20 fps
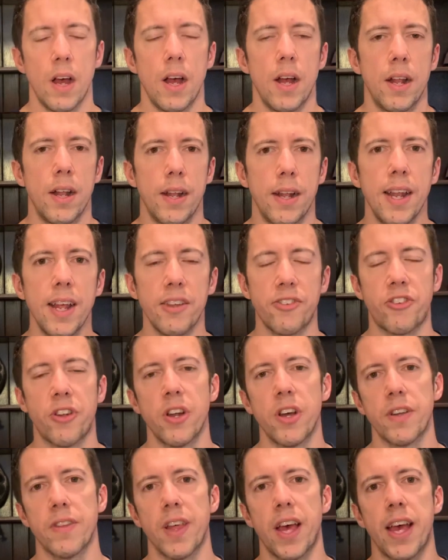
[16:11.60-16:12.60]
Let's look
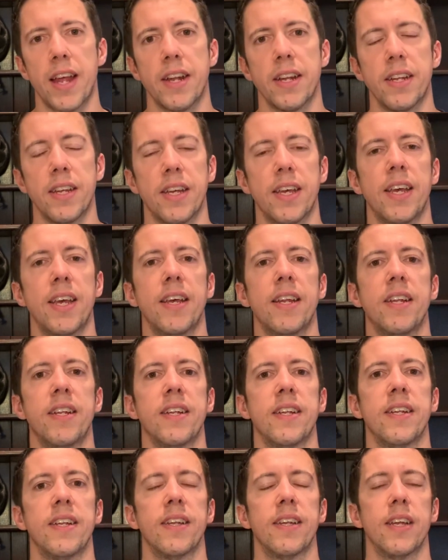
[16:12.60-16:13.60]
then in
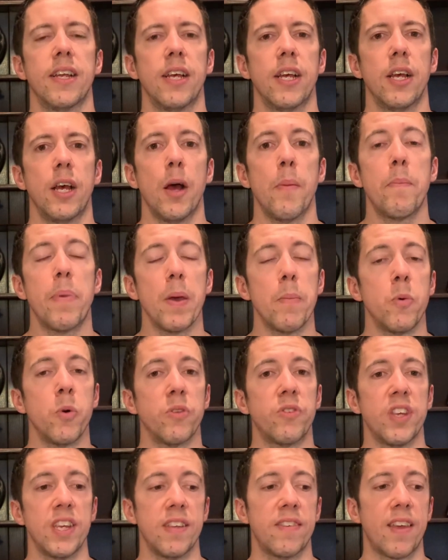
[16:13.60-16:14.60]
a bit more
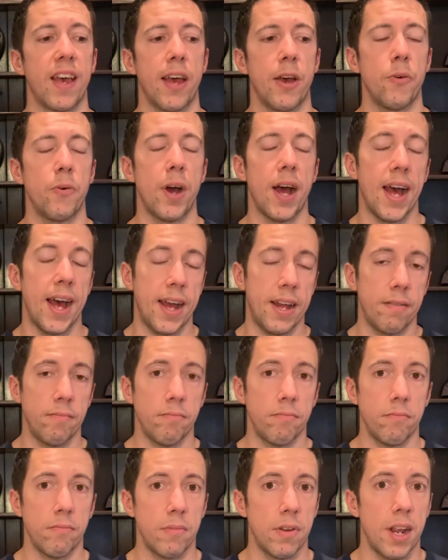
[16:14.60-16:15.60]
detail at
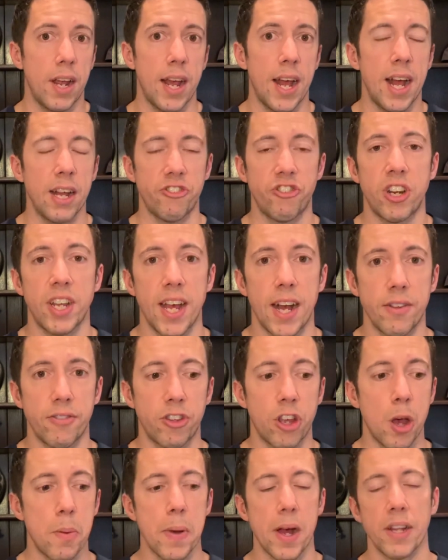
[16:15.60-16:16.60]
actually how to go
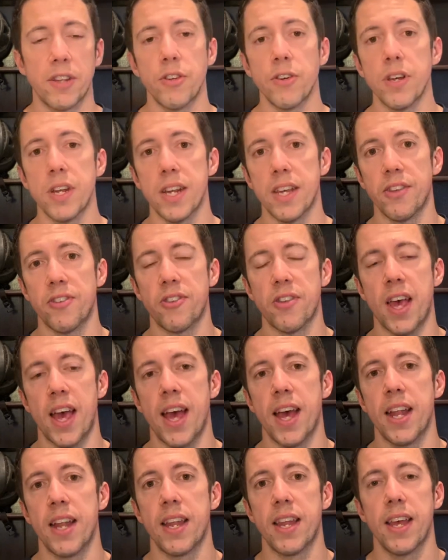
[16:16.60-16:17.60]
about doing this
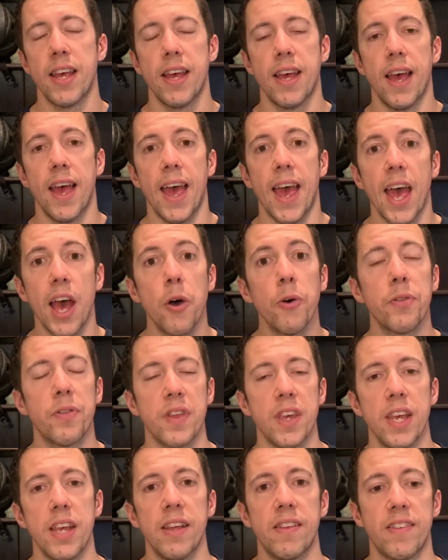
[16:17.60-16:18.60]
and healthy
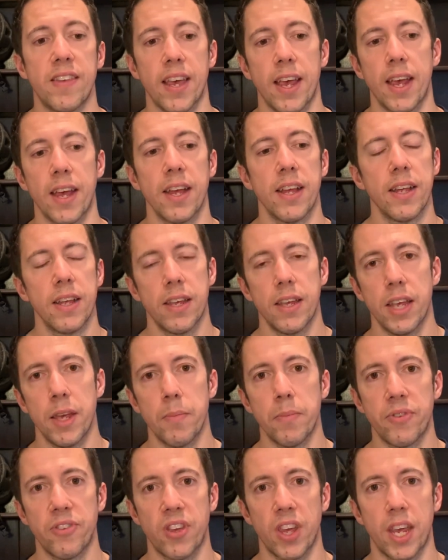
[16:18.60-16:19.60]
eating in
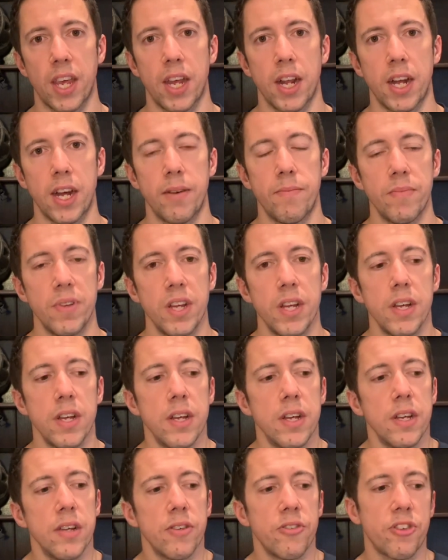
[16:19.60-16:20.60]
particular.
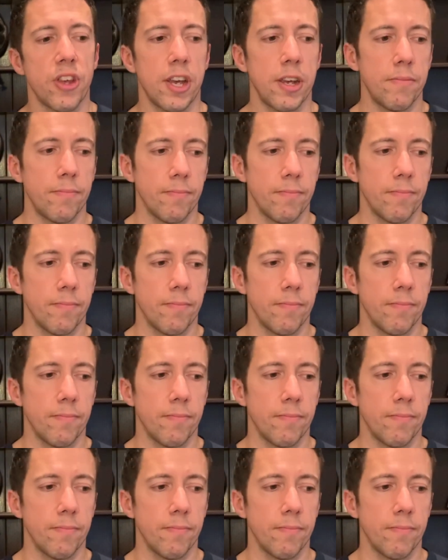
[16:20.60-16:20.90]
So